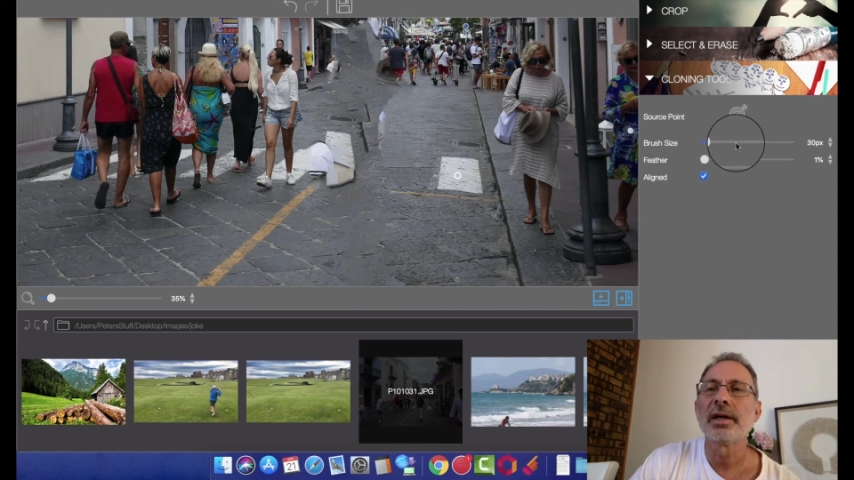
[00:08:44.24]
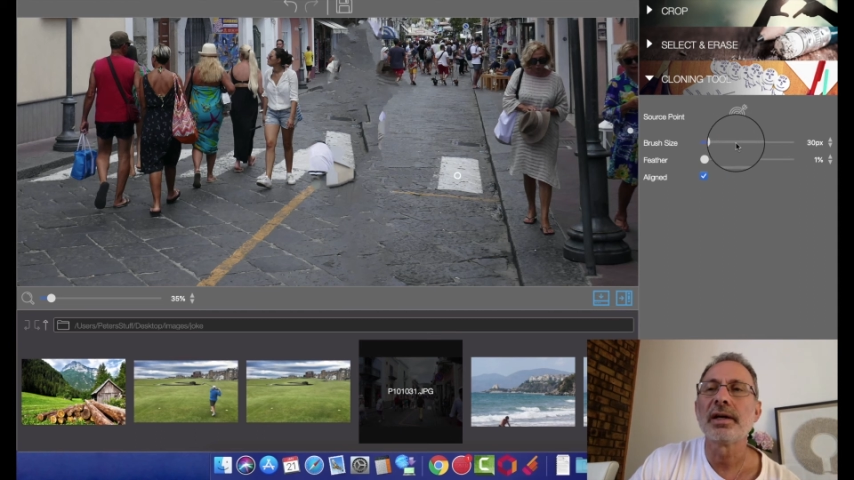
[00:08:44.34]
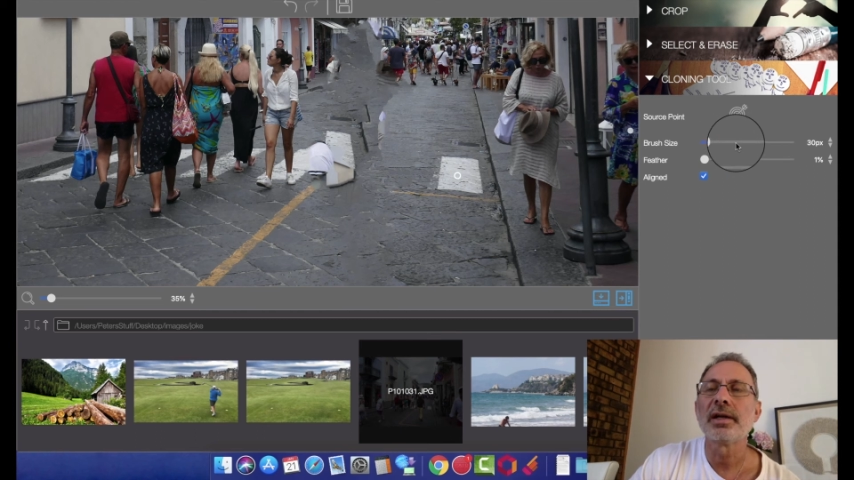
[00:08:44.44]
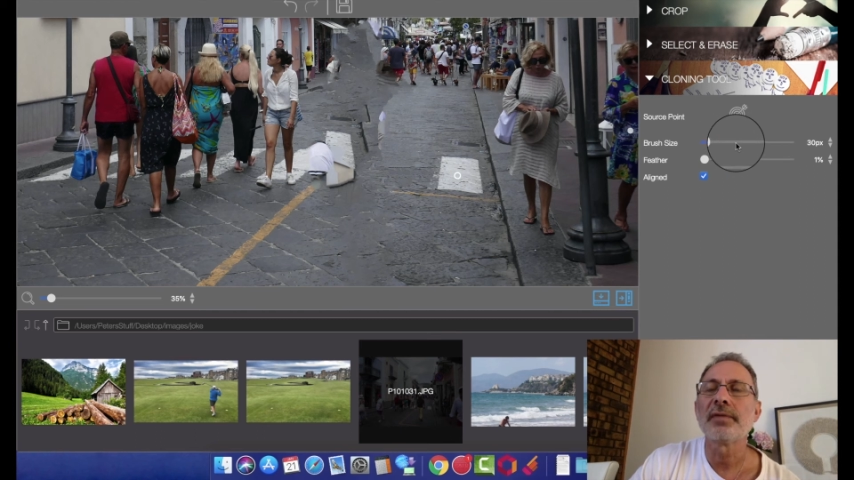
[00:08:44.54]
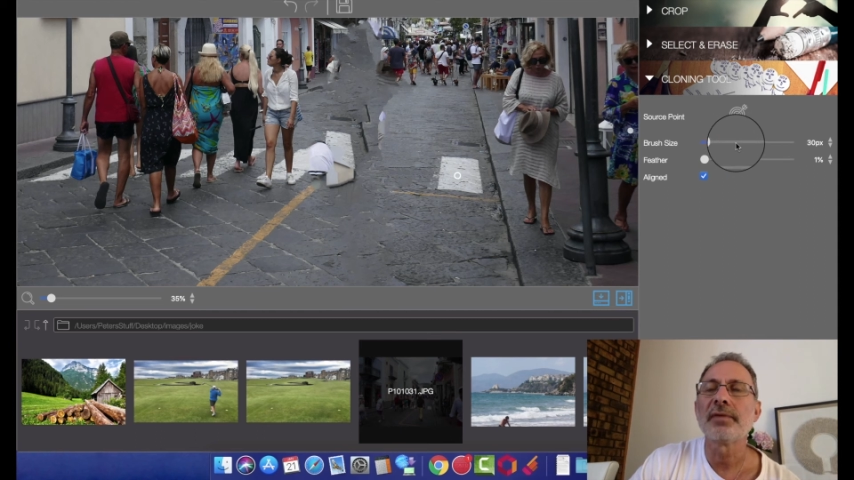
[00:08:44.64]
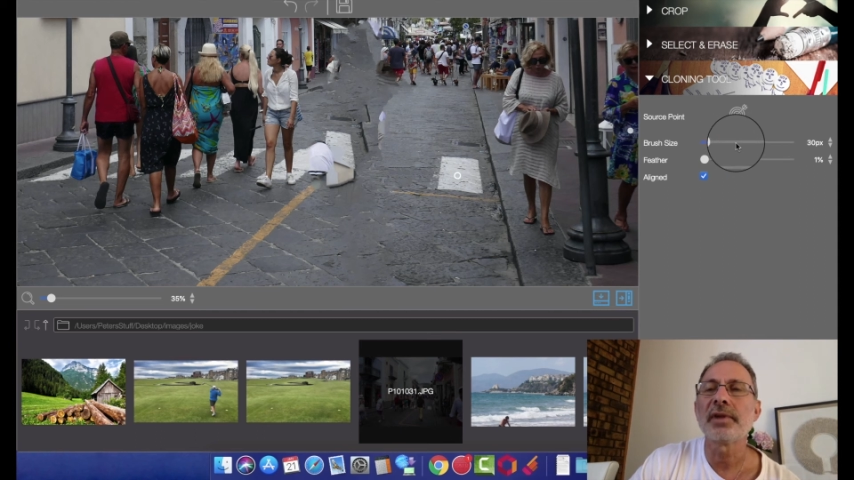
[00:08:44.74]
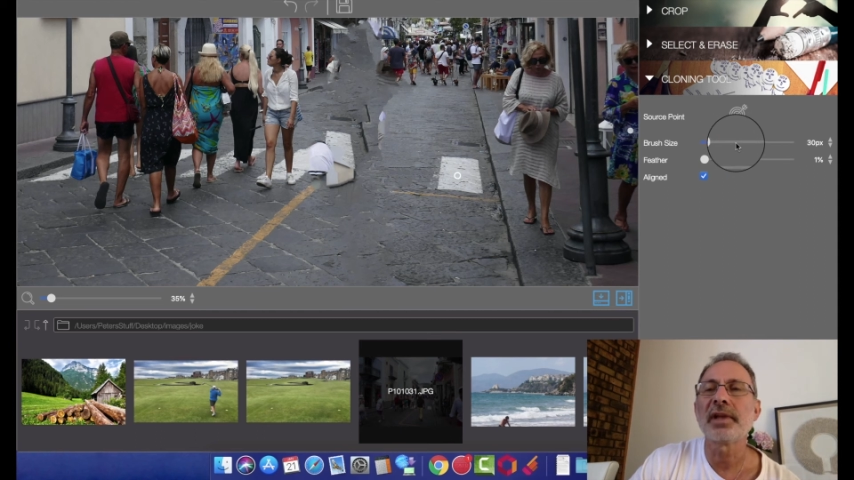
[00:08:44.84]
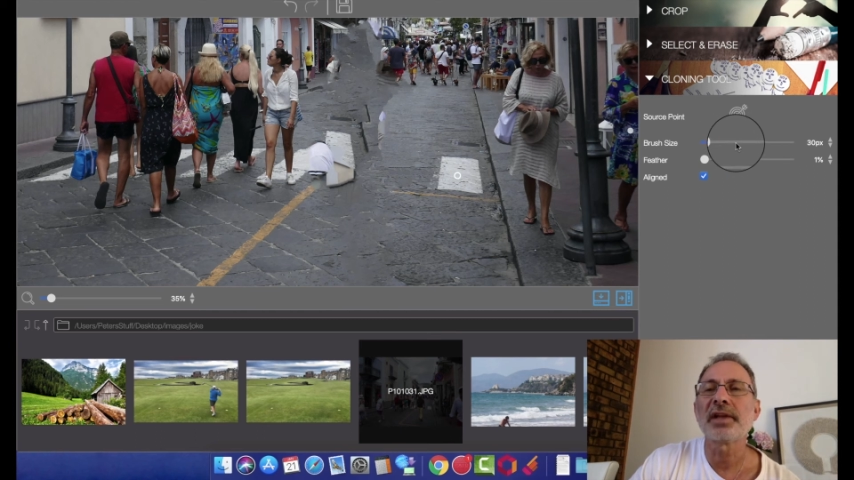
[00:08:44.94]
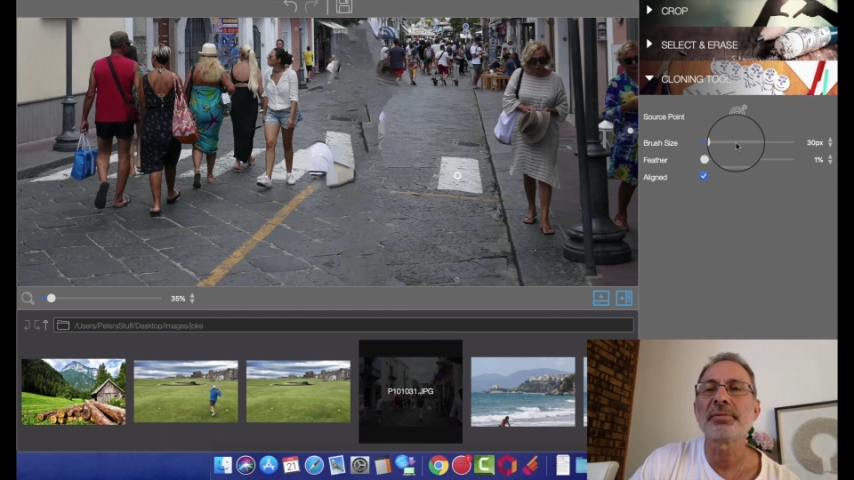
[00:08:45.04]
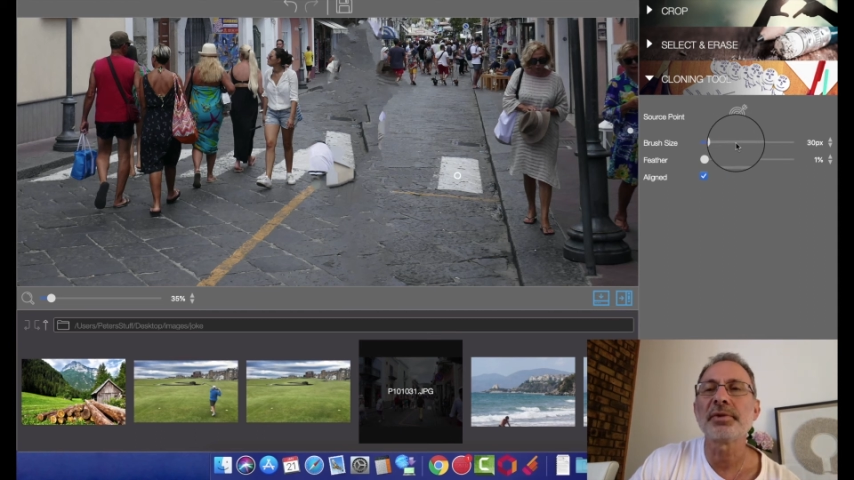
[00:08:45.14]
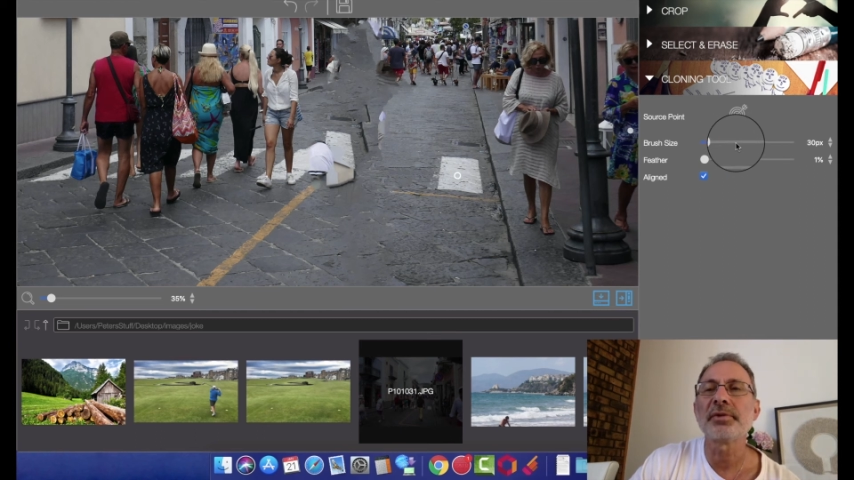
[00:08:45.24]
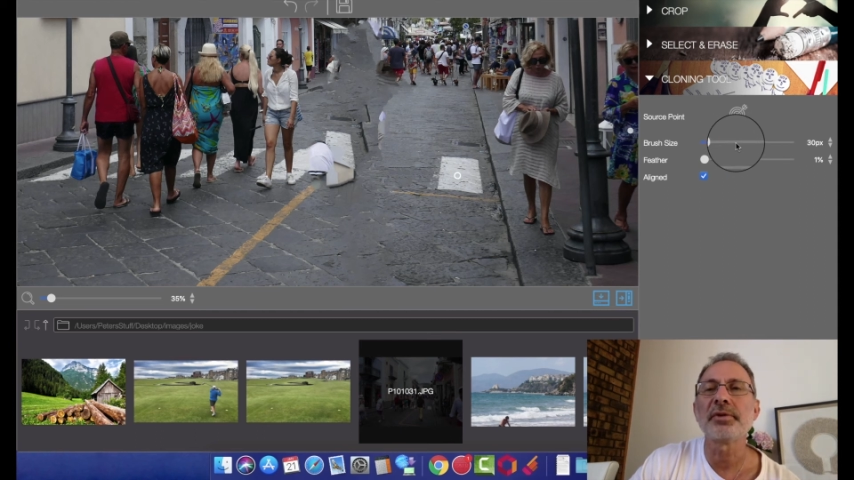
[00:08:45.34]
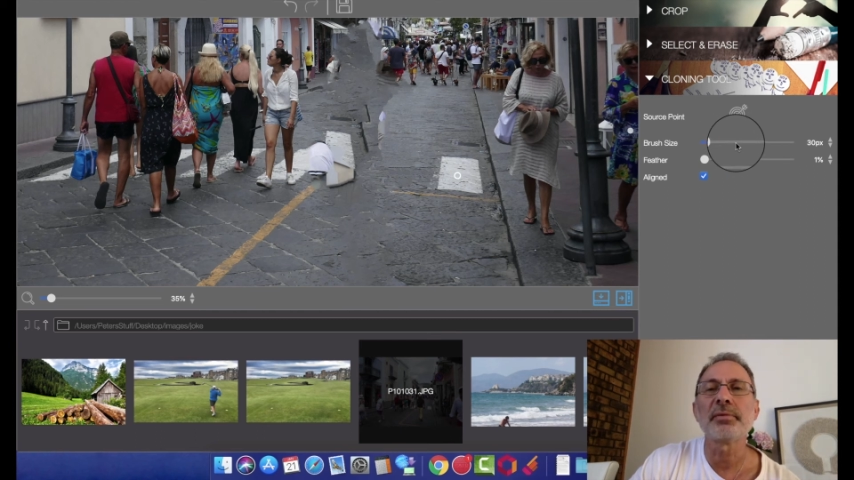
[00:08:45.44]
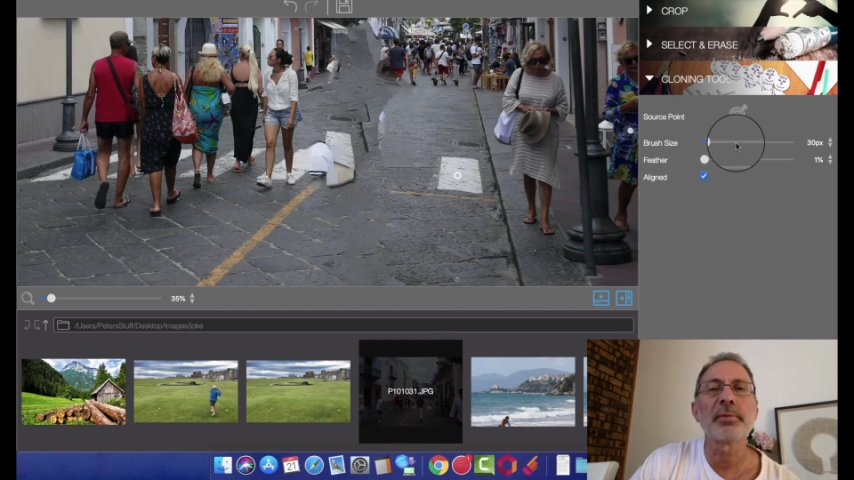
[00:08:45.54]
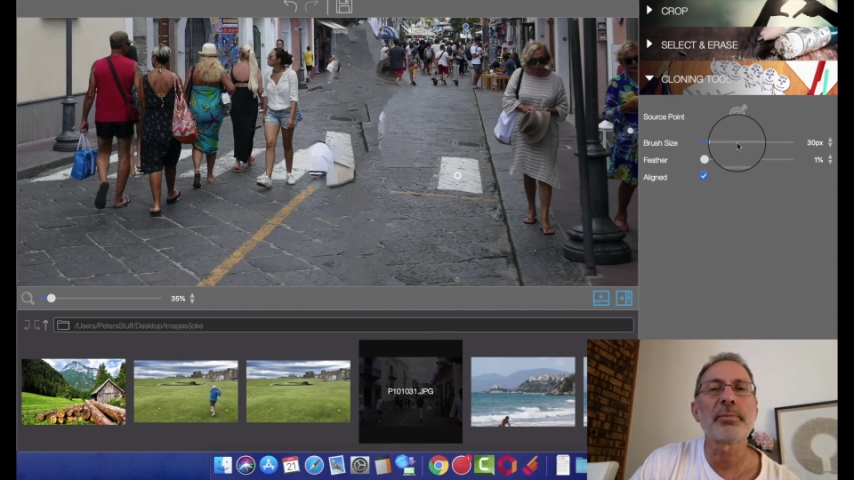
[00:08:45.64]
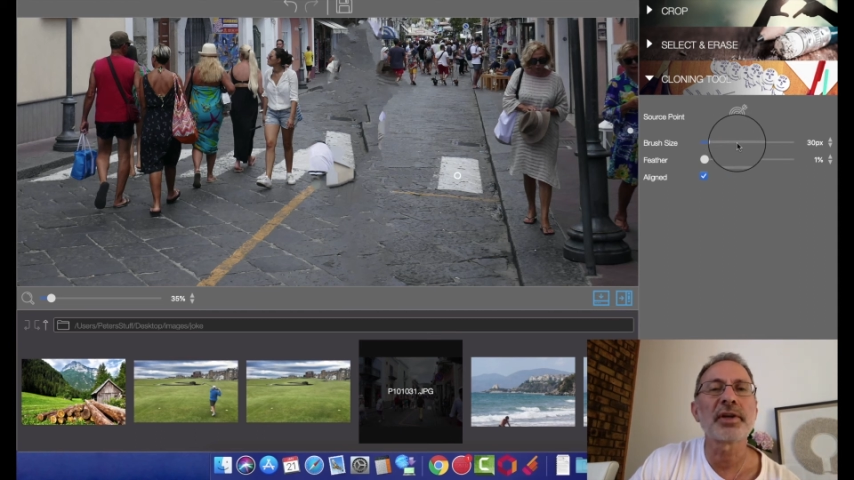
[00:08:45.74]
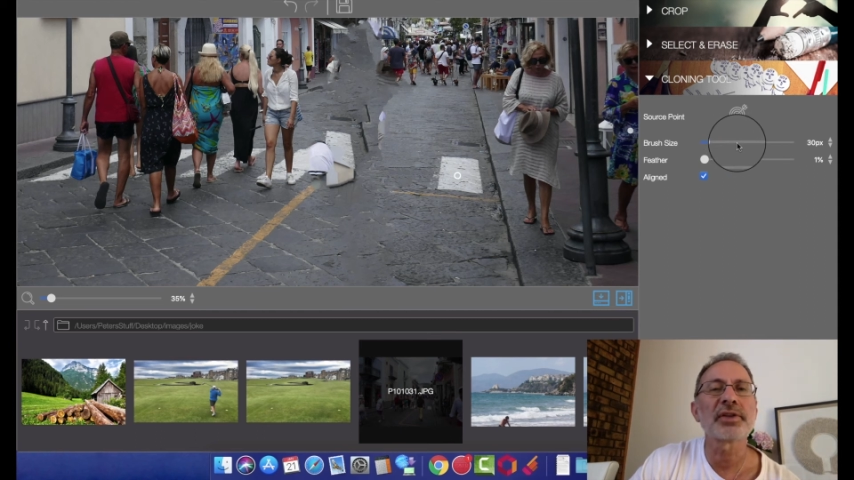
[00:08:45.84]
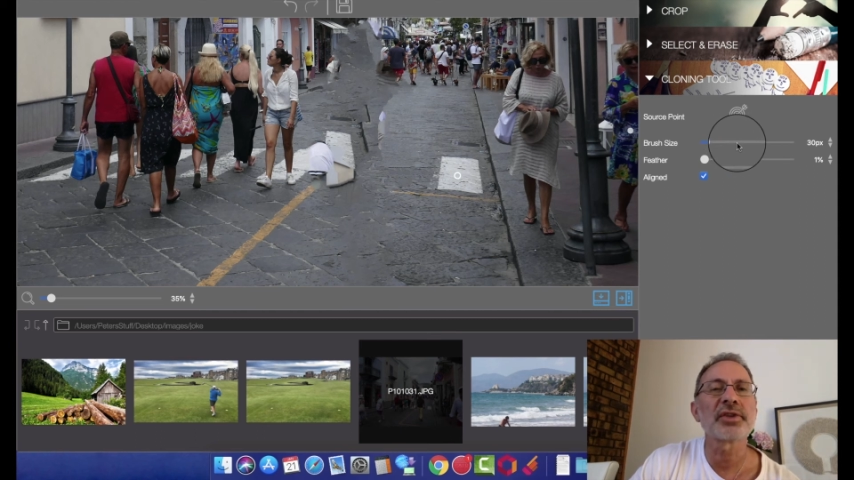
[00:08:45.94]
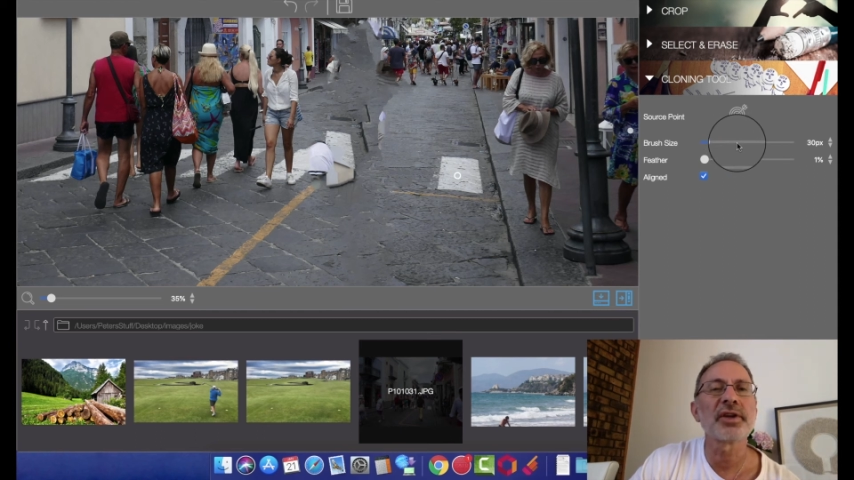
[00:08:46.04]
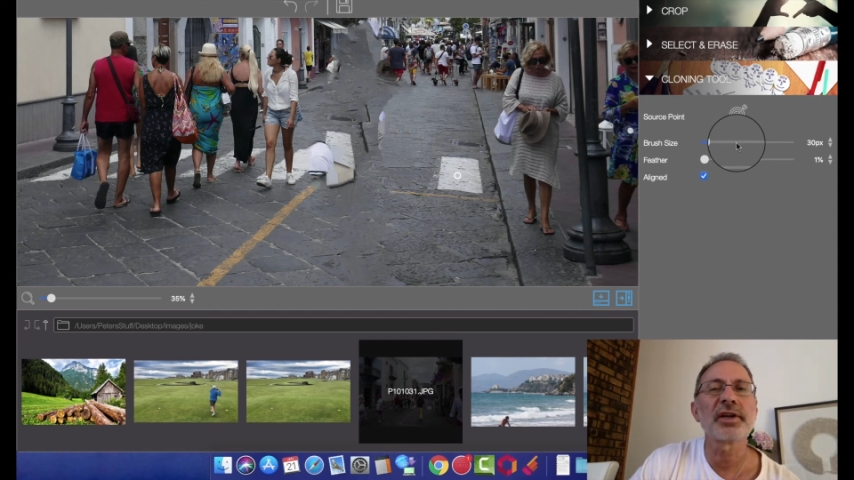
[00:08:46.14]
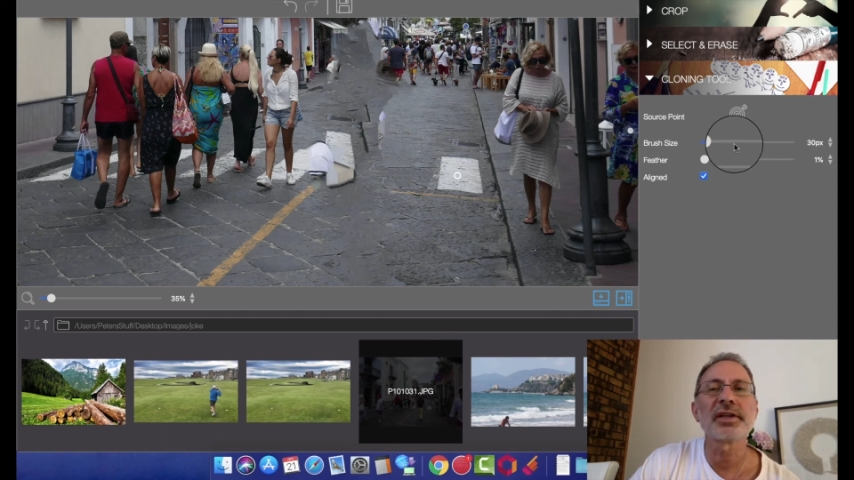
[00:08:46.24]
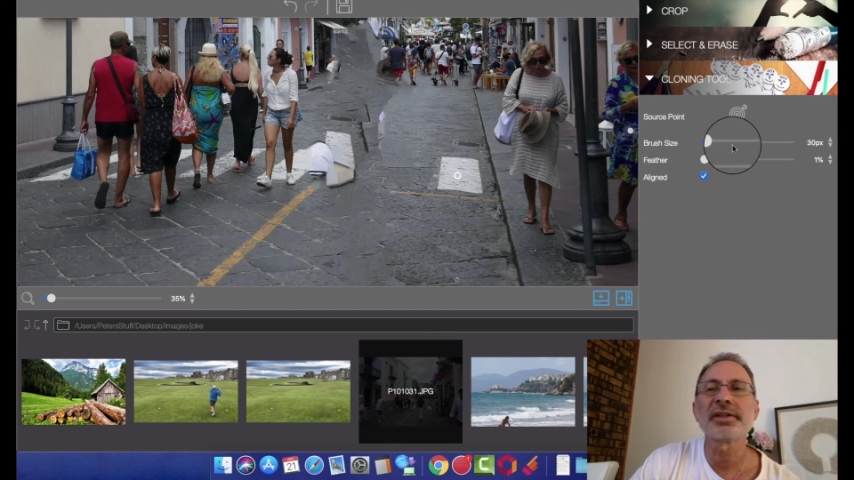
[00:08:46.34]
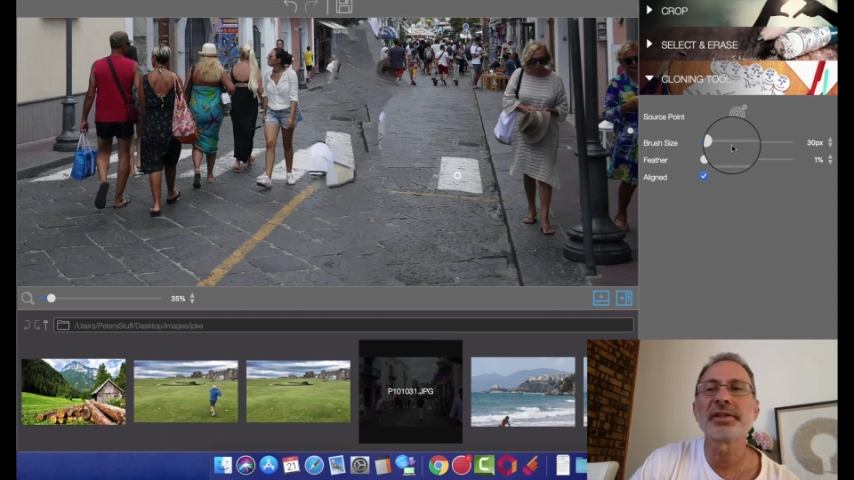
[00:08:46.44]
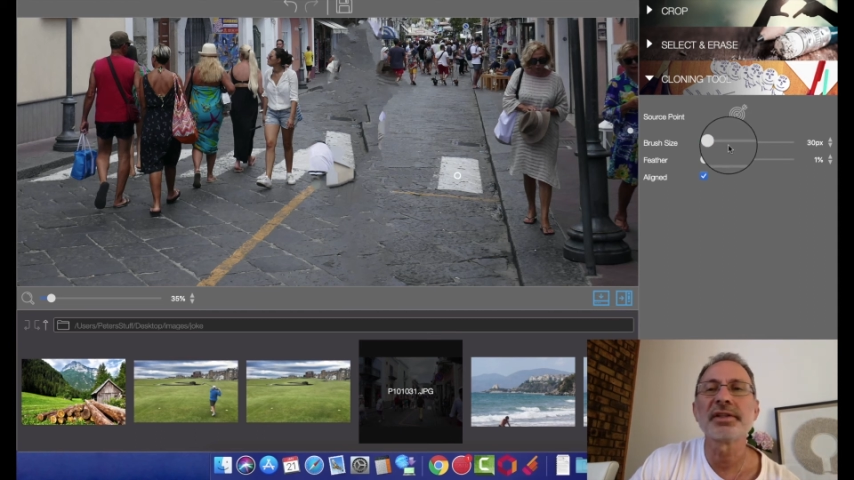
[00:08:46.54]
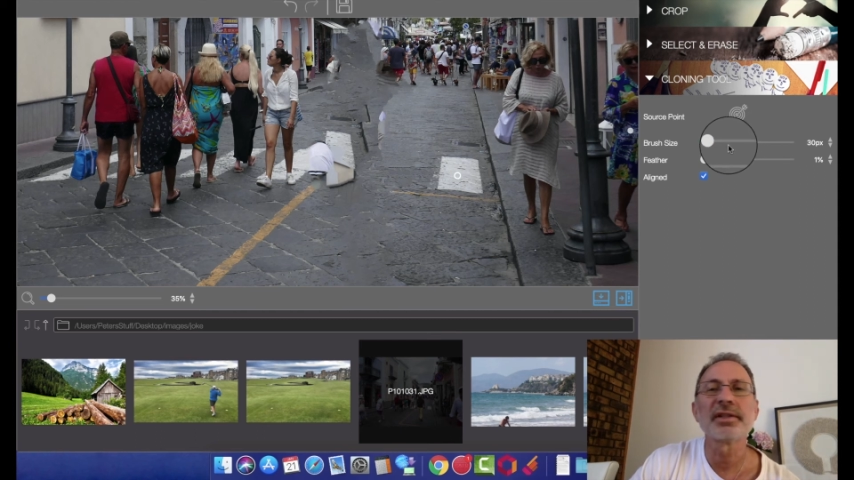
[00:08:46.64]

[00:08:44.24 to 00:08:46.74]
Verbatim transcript: If it allows me to do my brush size.